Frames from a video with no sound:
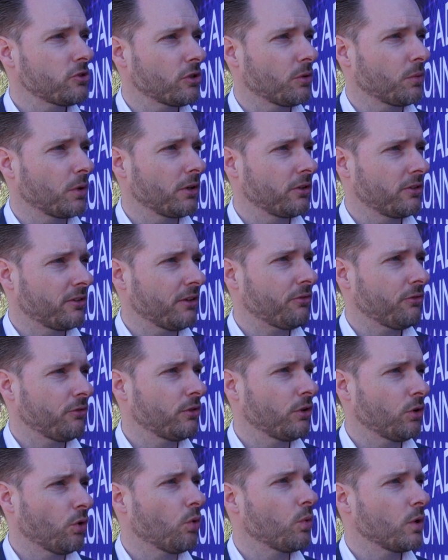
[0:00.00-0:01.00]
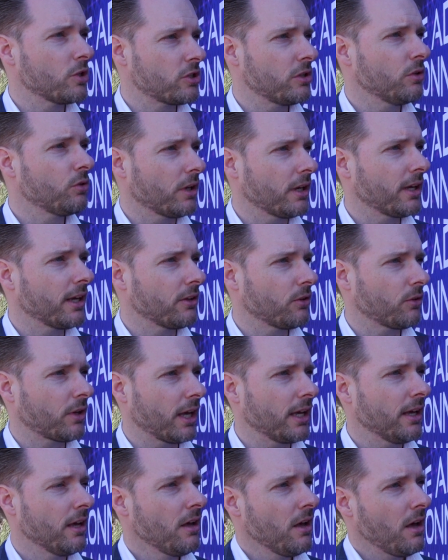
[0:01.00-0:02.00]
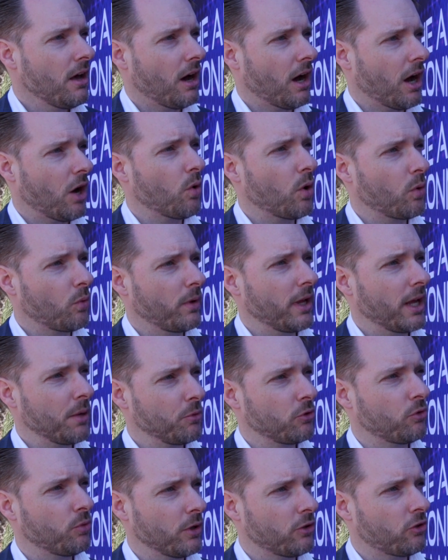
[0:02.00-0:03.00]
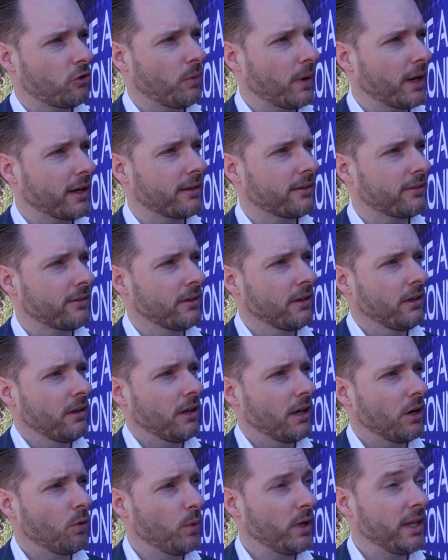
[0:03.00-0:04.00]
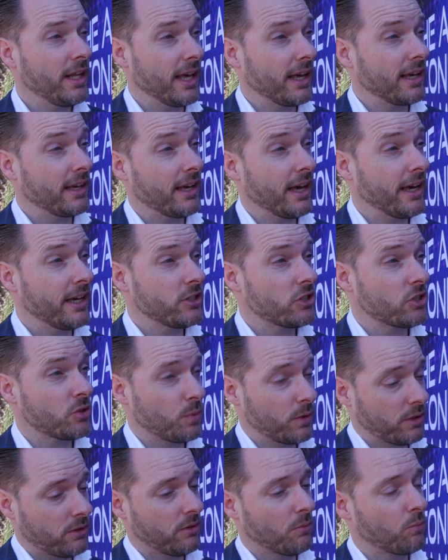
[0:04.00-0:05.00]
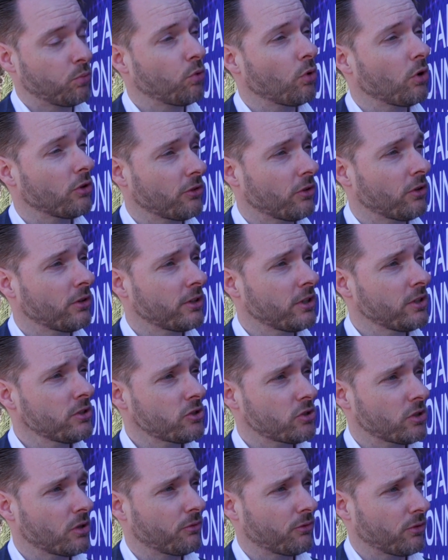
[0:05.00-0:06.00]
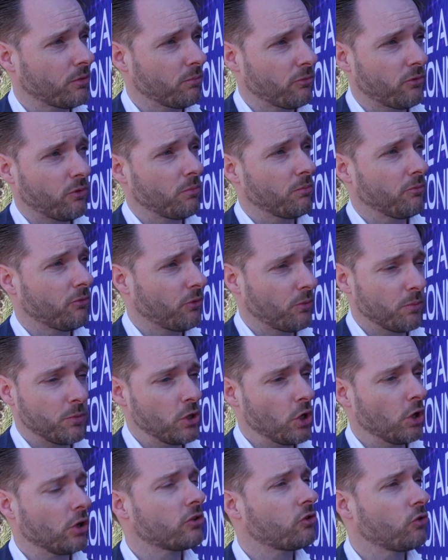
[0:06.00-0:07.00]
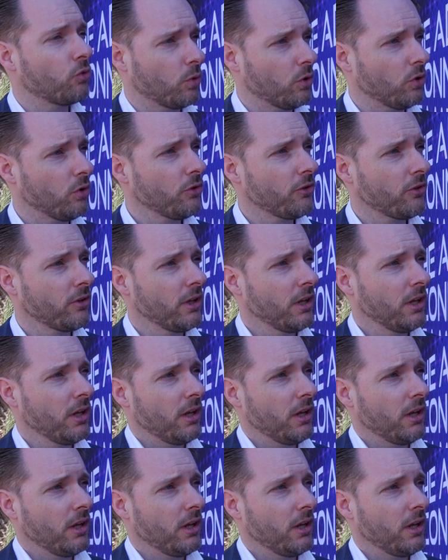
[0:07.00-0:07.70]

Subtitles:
So we're definitely always looking at, how are we able to attract and really engage with a broad audience, so from young to old.